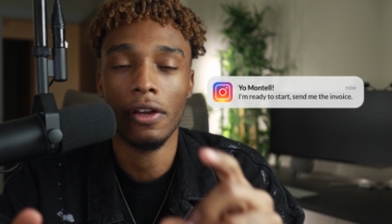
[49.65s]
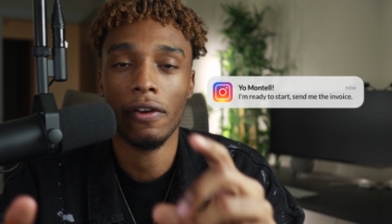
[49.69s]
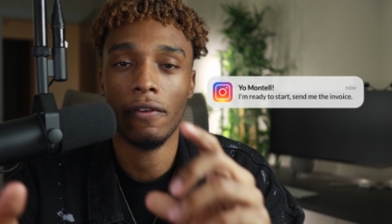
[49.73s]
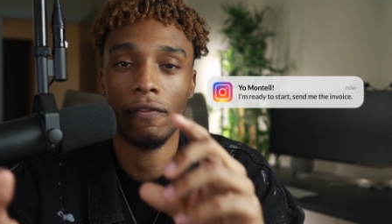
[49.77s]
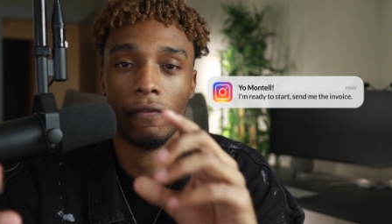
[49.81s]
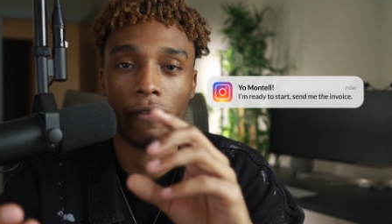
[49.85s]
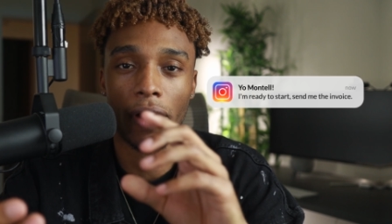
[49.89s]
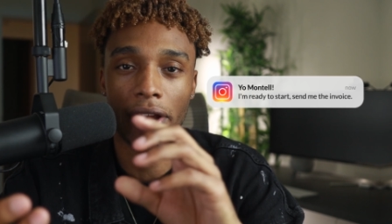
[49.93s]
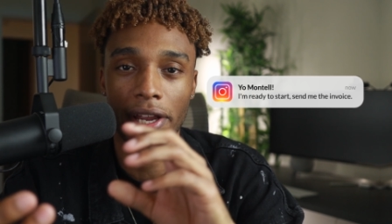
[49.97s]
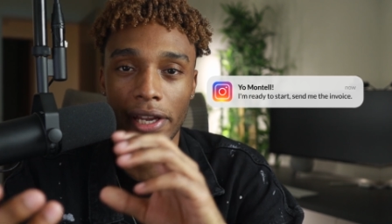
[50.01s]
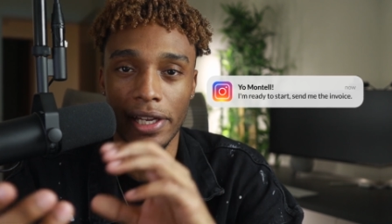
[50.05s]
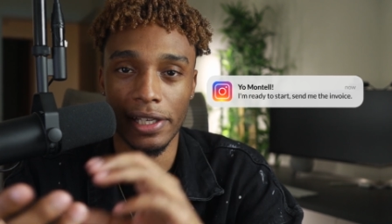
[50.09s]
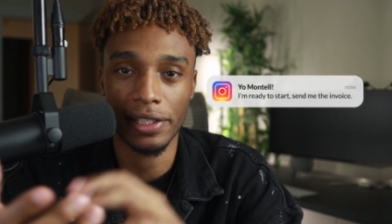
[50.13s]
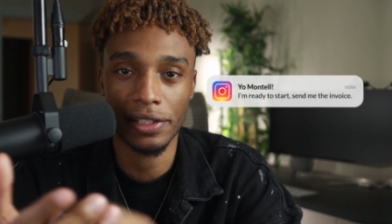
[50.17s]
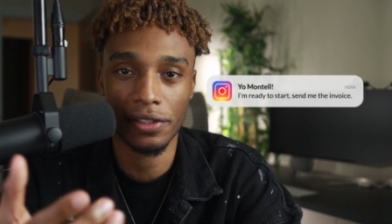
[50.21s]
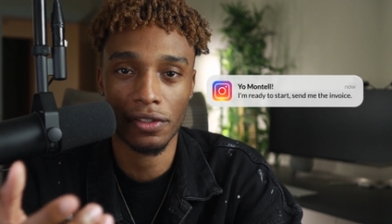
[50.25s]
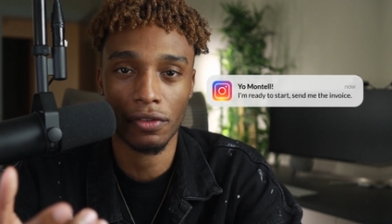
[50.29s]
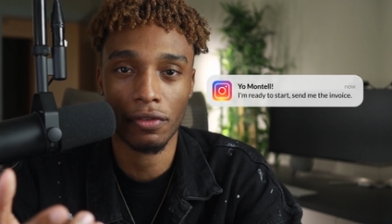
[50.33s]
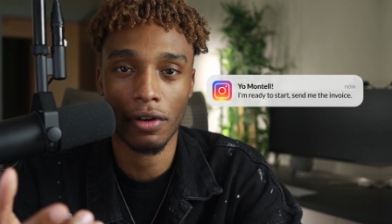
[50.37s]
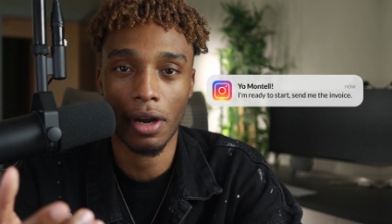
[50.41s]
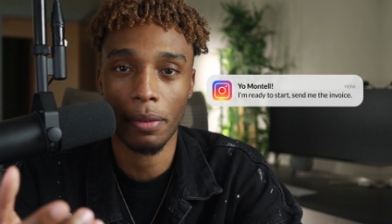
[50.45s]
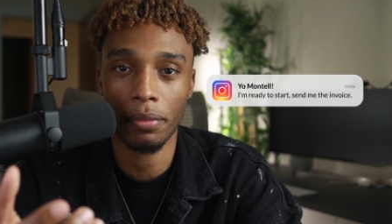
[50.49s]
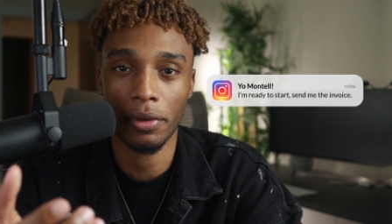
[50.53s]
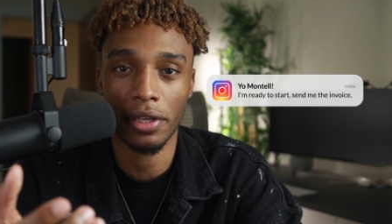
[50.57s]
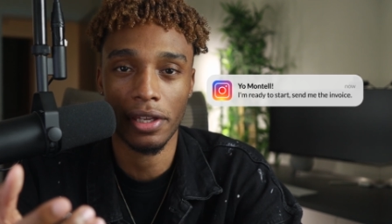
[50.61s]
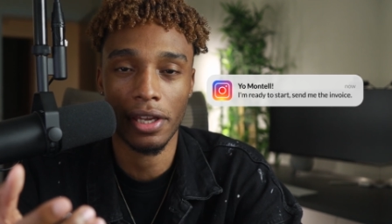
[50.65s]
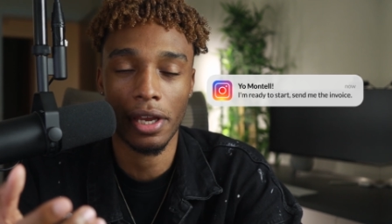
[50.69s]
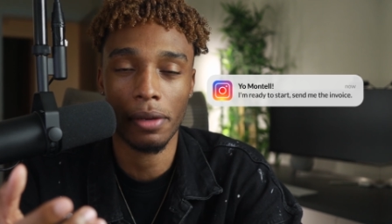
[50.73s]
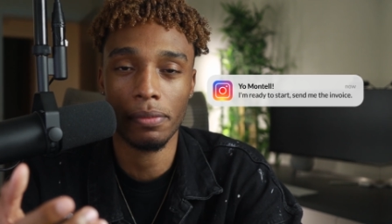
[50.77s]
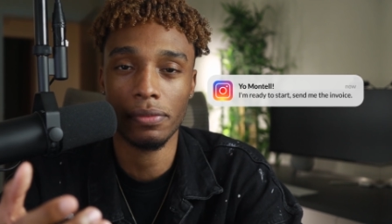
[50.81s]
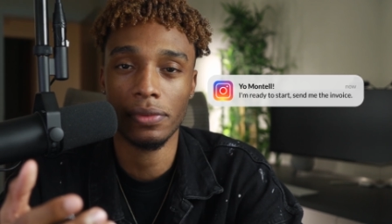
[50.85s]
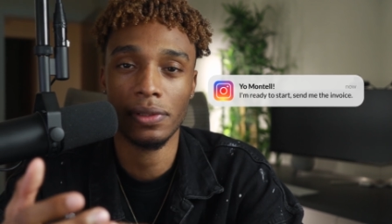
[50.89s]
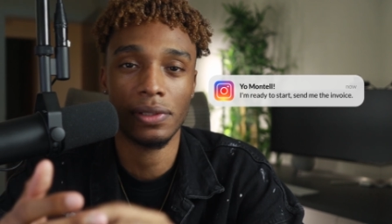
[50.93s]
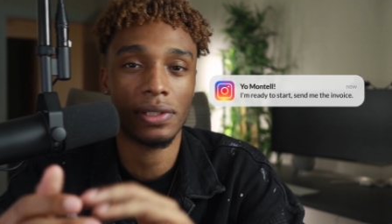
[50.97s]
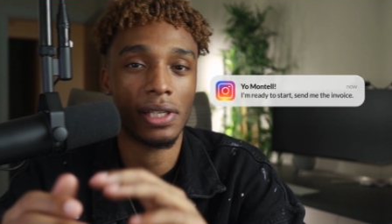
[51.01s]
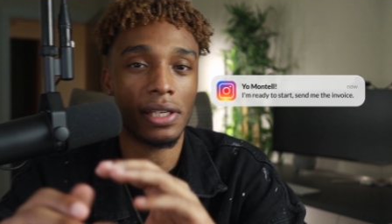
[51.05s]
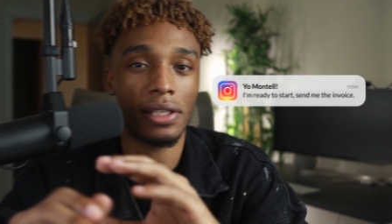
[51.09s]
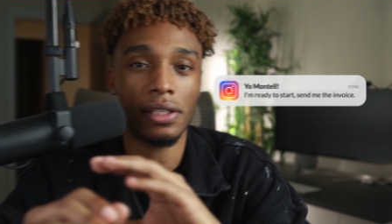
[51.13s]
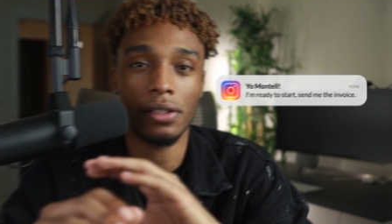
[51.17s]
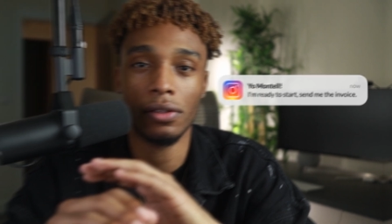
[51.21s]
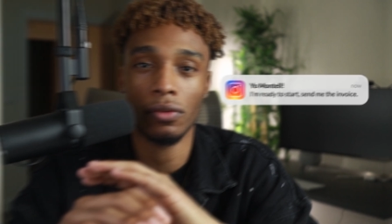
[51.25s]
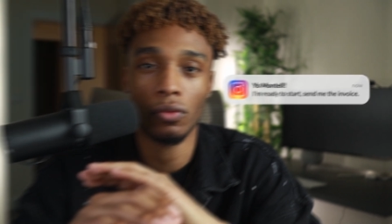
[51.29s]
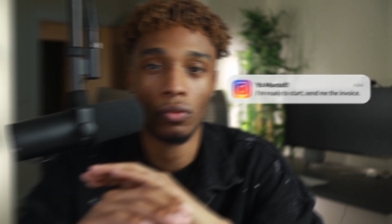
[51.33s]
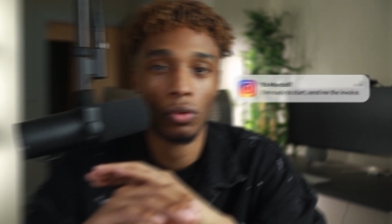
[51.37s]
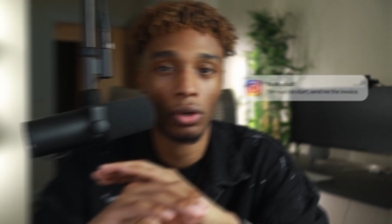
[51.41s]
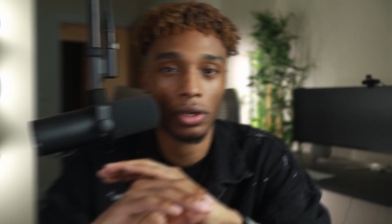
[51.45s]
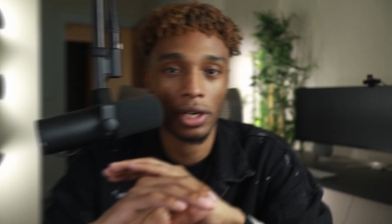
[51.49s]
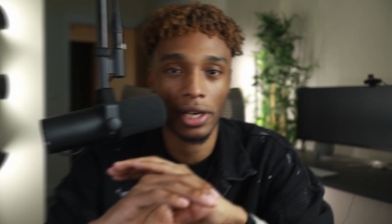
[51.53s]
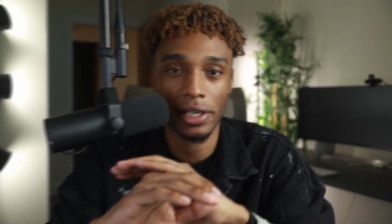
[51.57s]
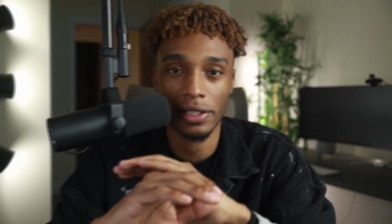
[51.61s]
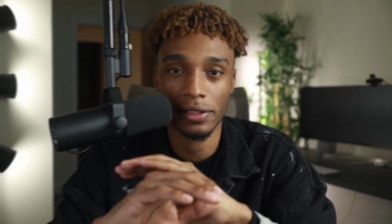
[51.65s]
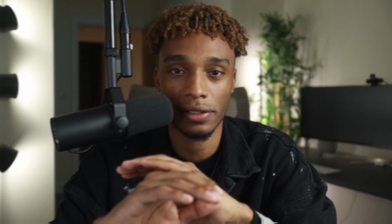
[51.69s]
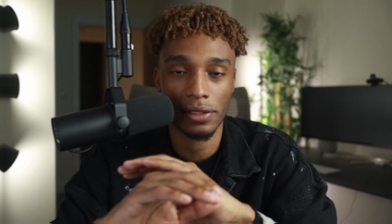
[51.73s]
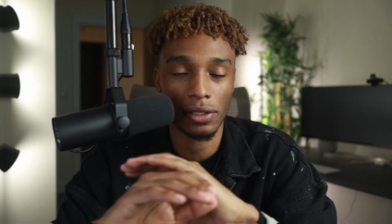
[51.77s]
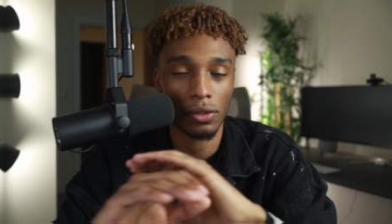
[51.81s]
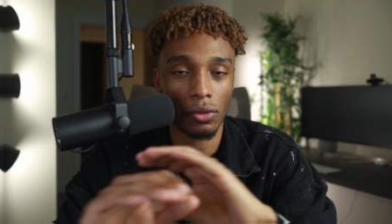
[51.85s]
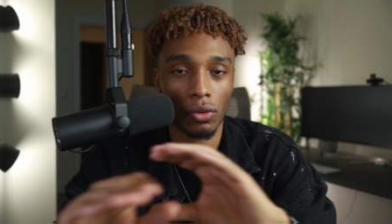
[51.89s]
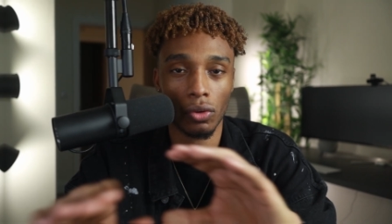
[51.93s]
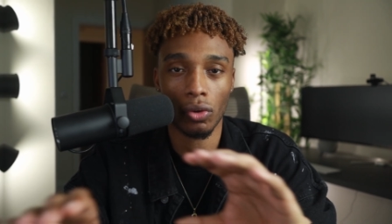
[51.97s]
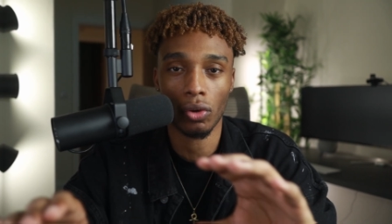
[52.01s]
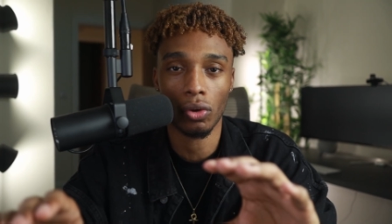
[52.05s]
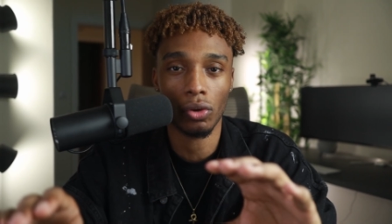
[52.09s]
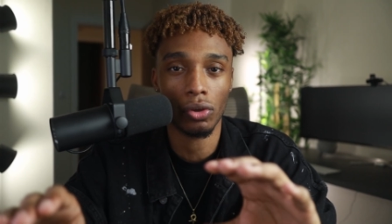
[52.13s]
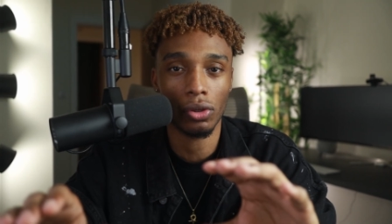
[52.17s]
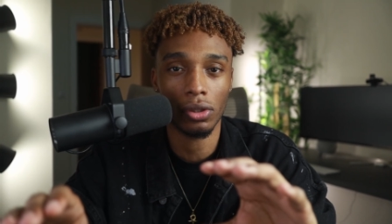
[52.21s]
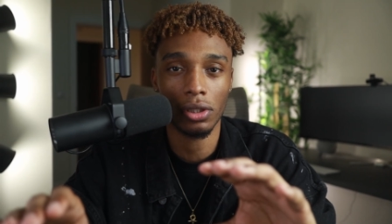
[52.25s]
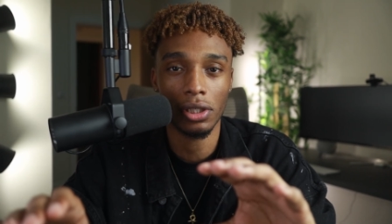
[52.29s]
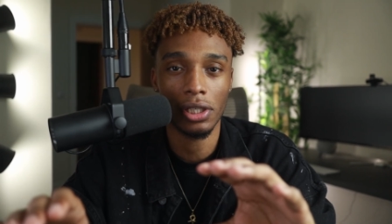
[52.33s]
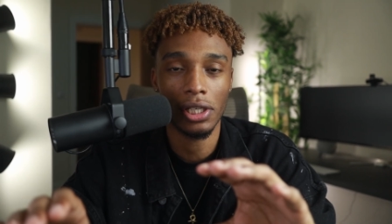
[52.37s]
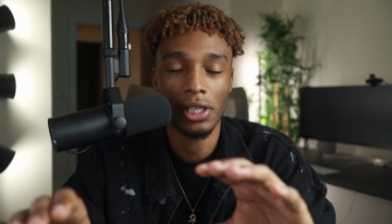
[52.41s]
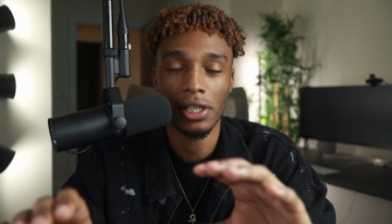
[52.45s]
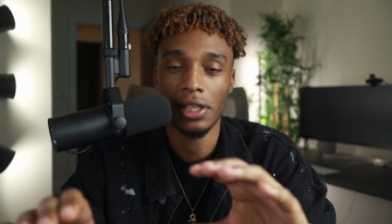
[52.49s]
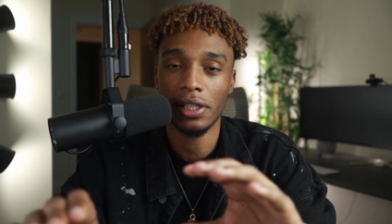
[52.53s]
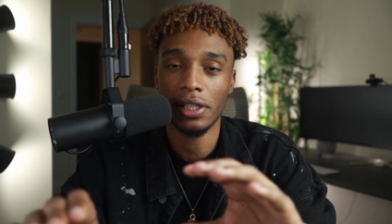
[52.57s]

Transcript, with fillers: via Instagram DMs. They didn't want a single call.